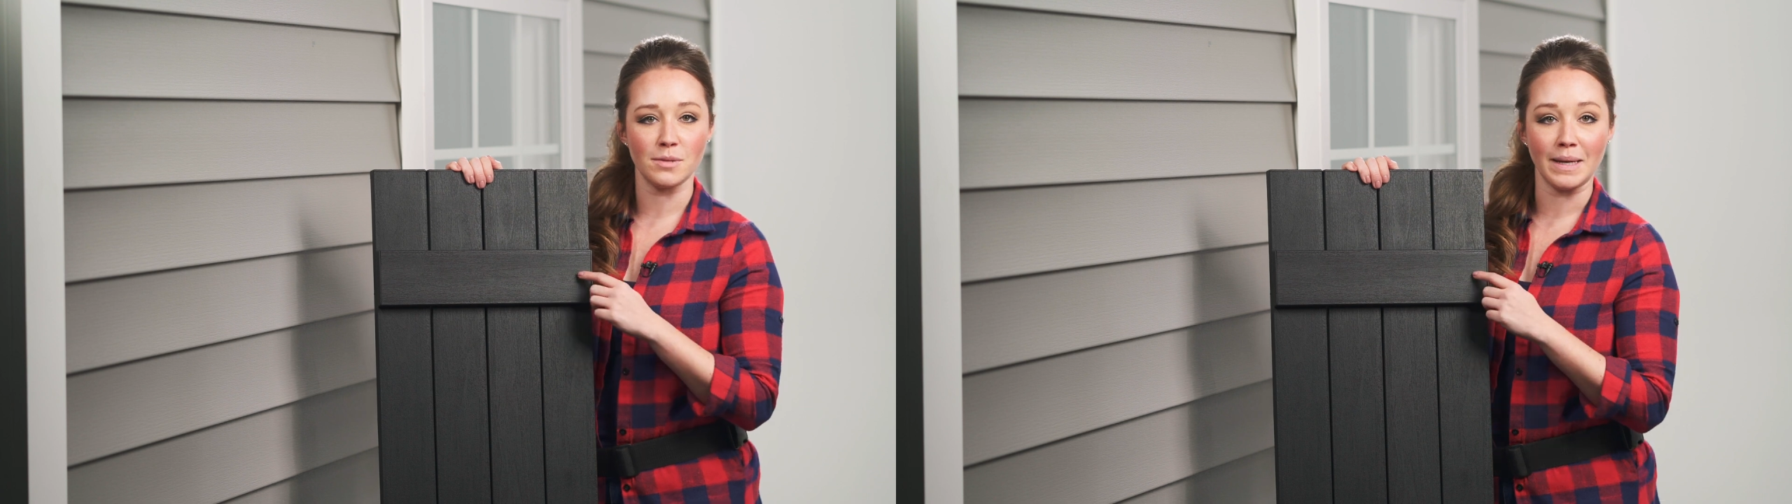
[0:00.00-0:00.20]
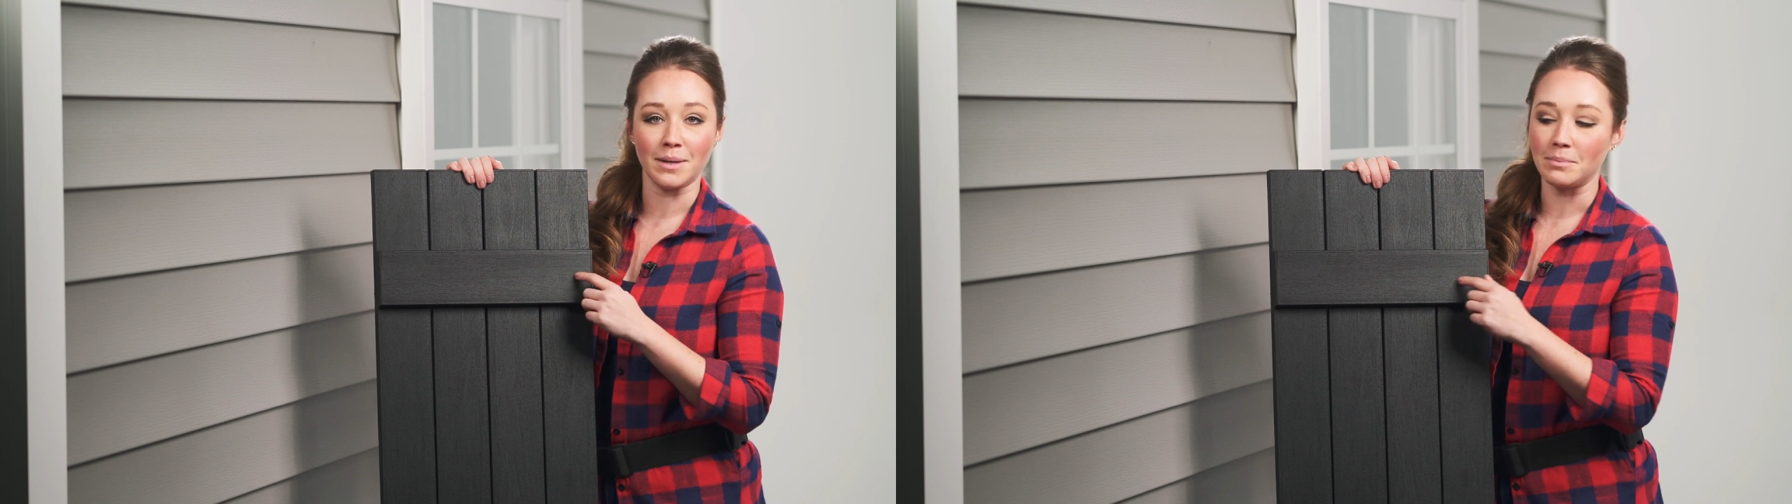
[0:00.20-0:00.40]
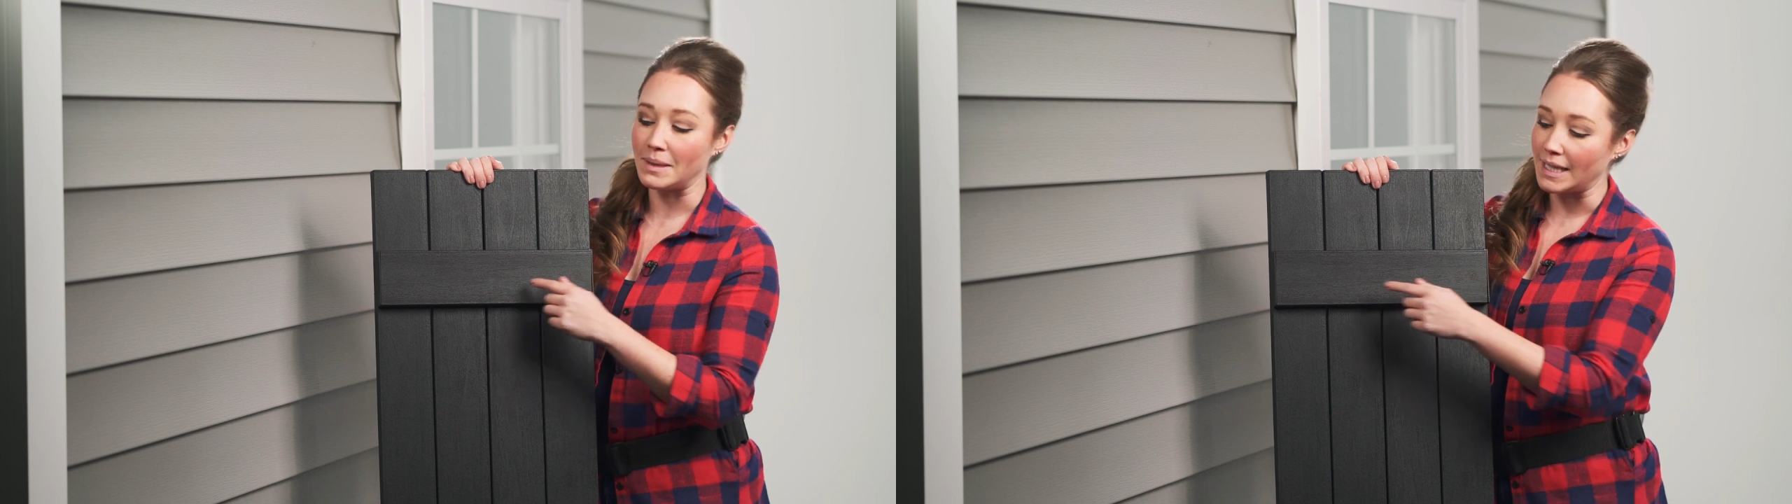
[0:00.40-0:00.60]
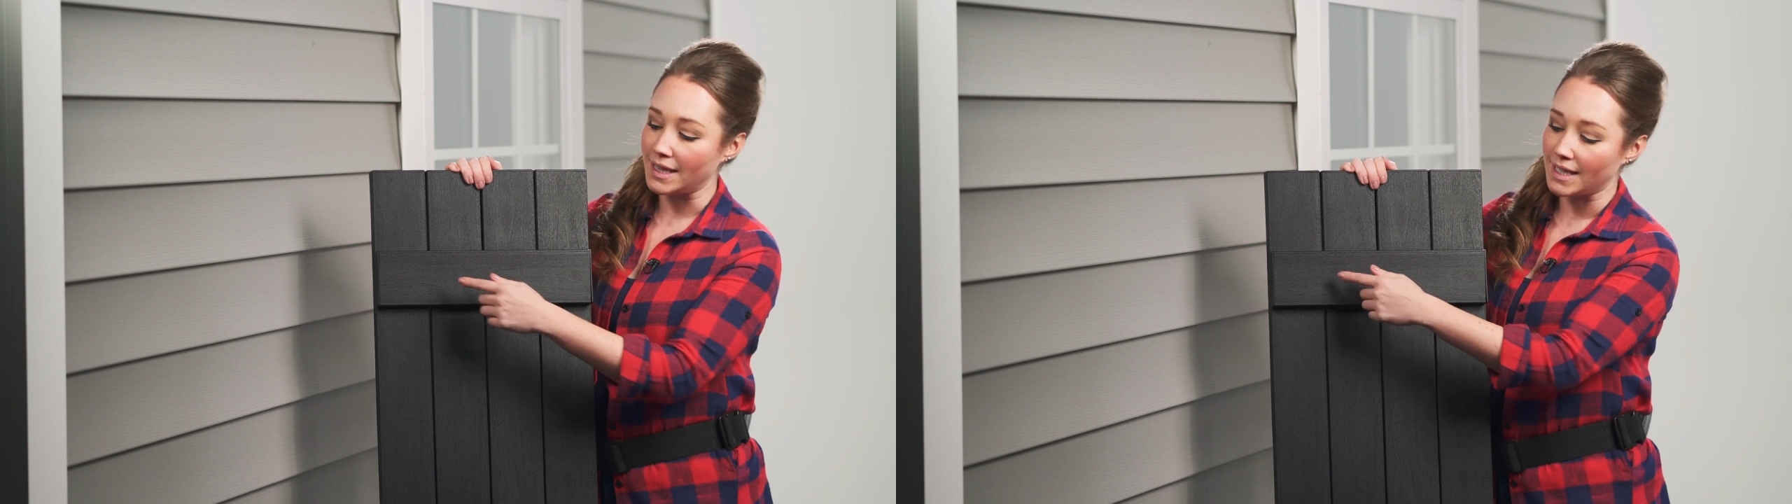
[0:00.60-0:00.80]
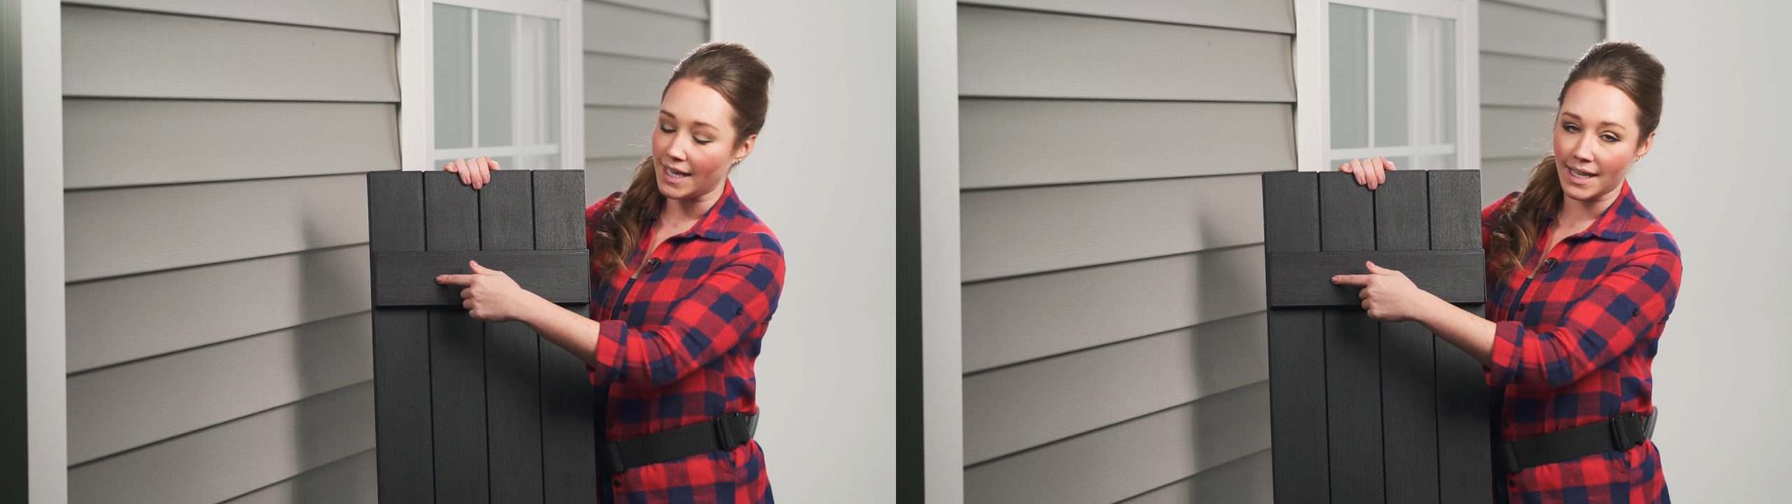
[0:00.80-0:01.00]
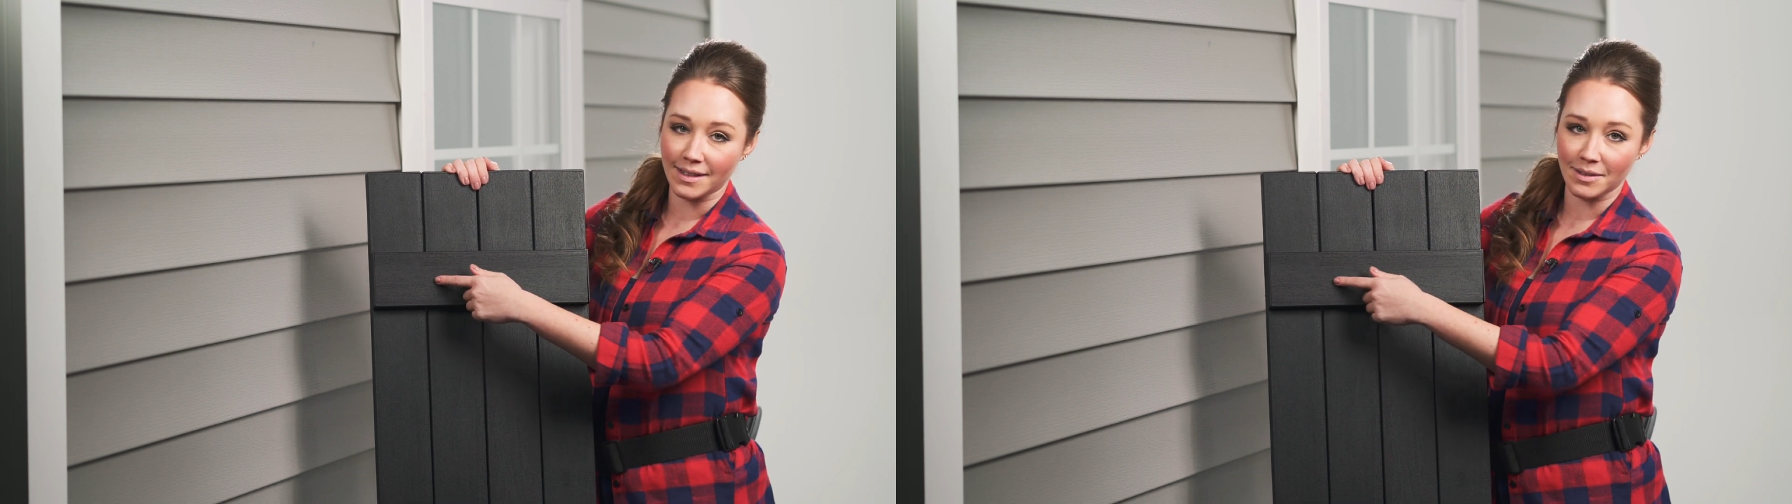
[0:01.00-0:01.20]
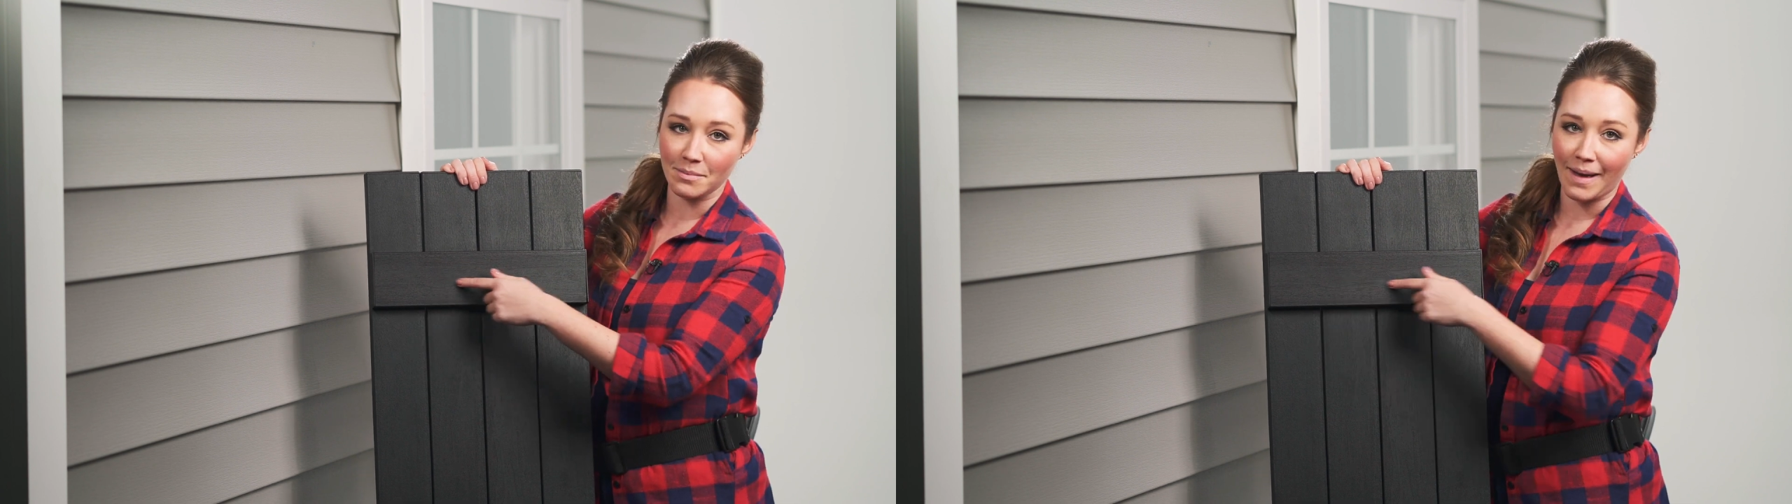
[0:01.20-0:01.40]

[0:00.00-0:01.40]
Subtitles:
to be completely hidden